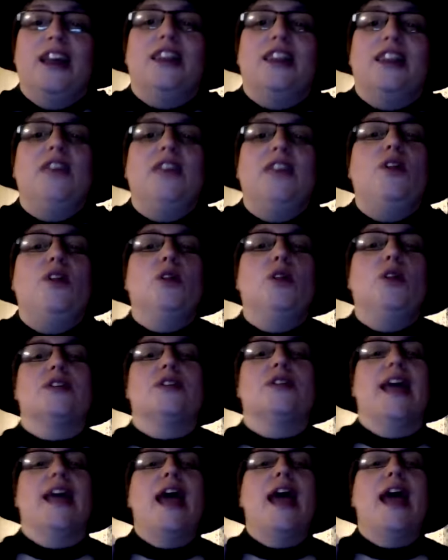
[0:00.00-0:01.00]
Theobald was
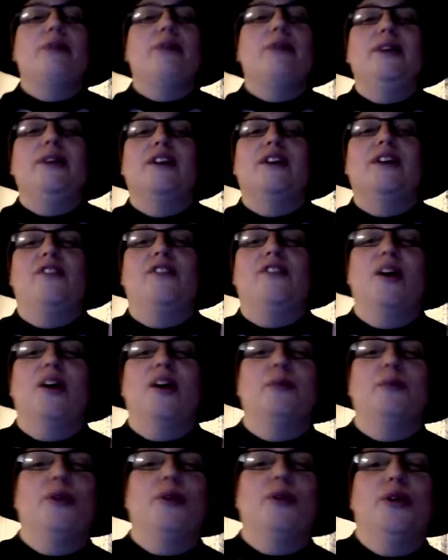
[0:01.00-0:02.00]
a happy young
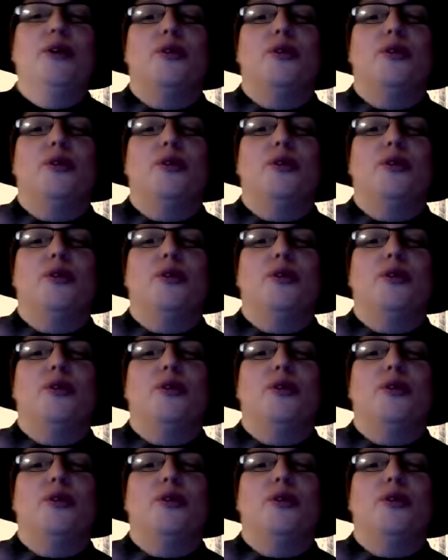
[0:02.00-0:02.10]
farm boy